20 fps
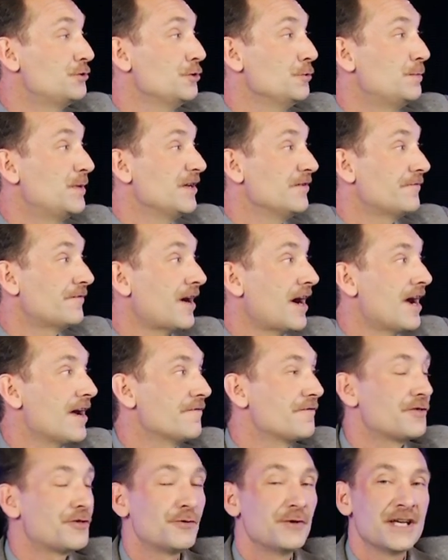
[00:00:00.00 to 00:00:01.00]

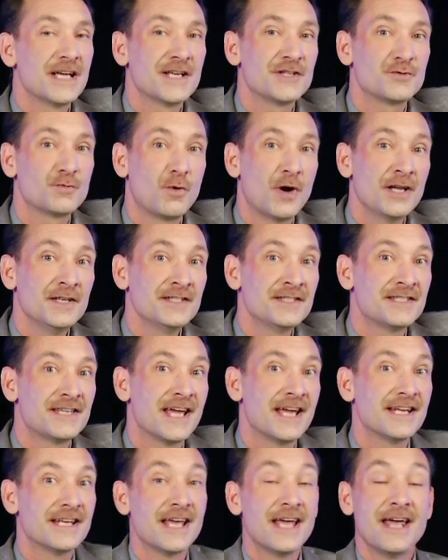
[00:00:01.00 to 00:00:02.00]
2p5, 3s1
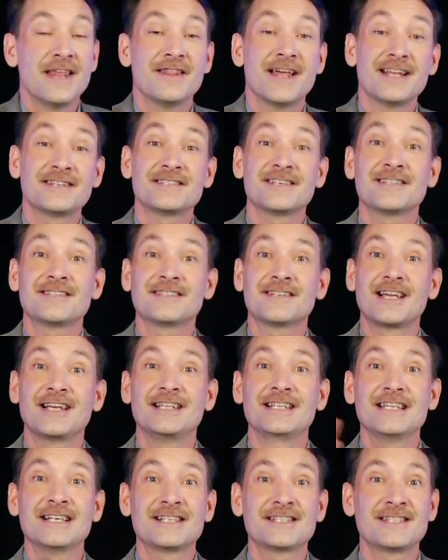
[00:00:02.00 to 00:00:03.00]
state, that's a
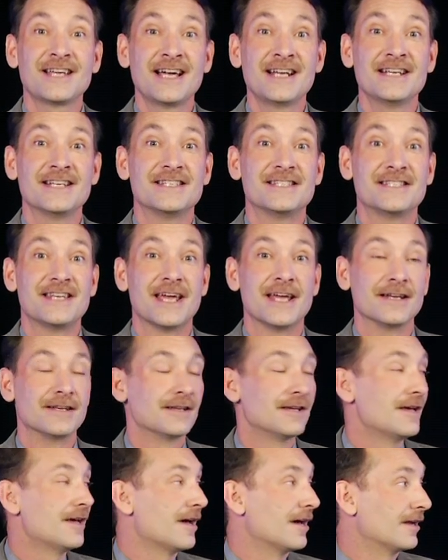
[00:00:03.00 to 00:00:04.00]
slightly excited state.